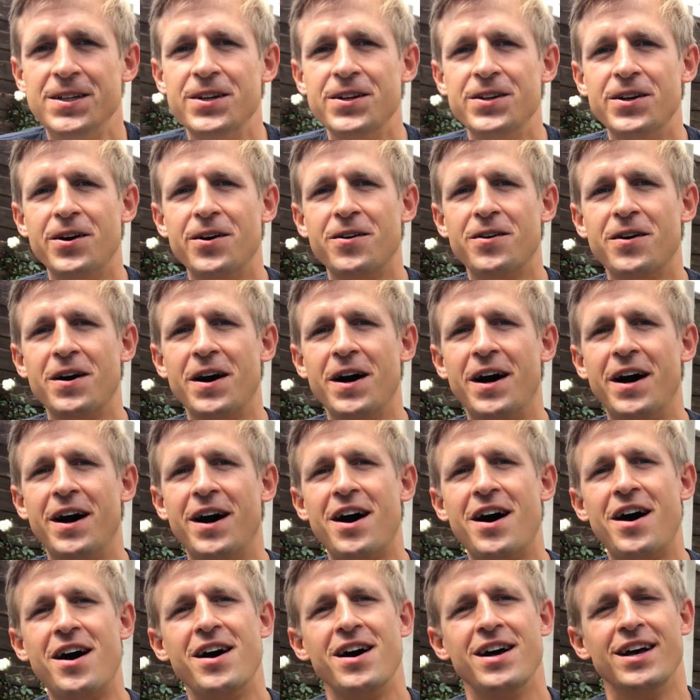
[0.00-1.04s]
You
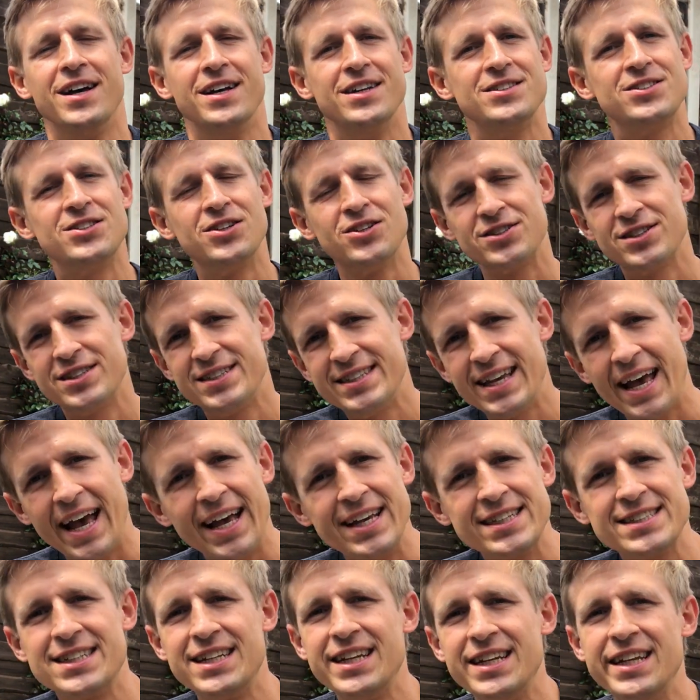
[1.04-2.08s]
know,
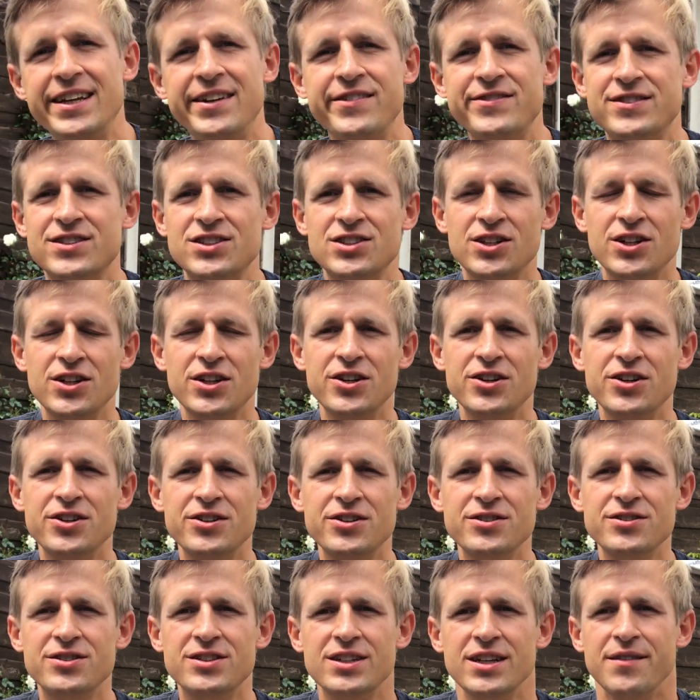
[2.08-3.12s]
success leaves
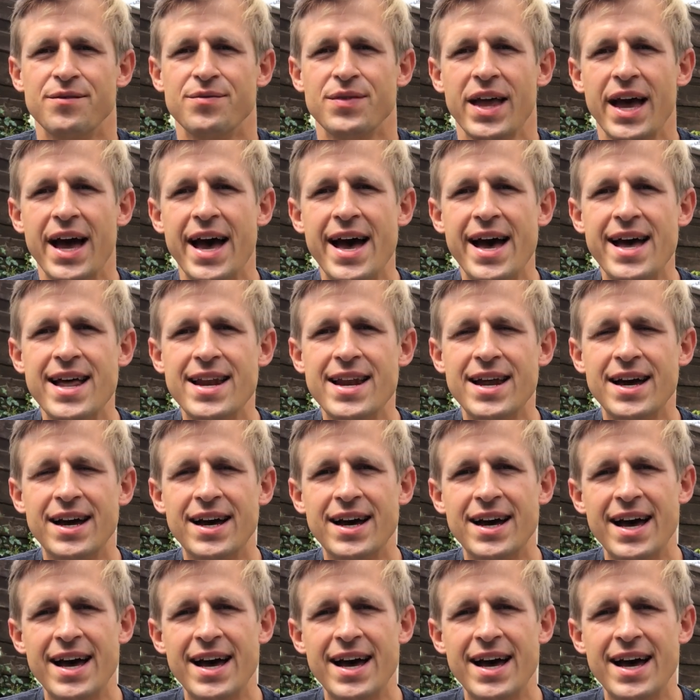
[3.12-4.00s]
clues, and